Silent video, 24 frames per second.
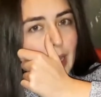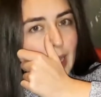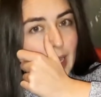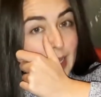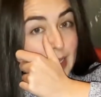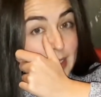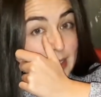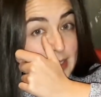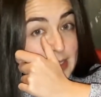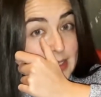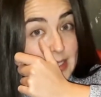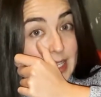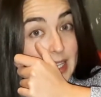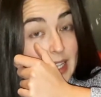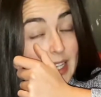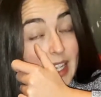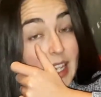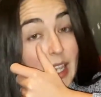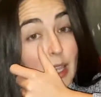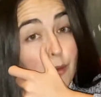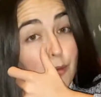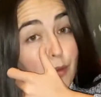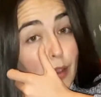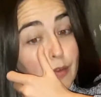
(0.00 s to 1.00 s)
and see
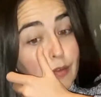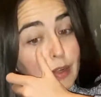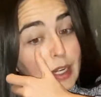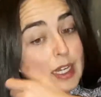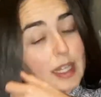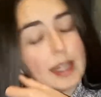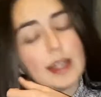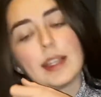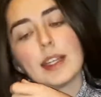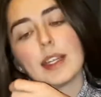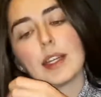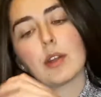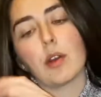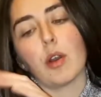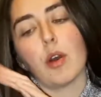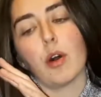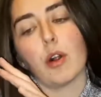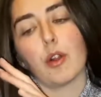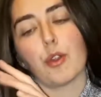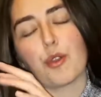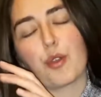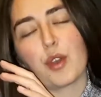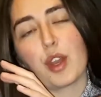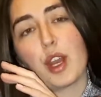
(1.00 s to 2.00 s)
if I really need
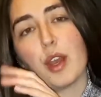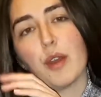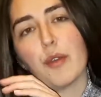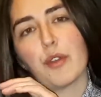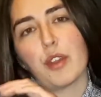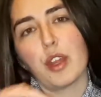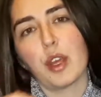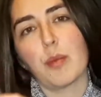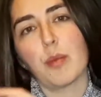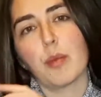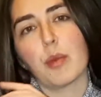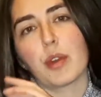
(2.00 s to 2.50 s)
all 3 of them,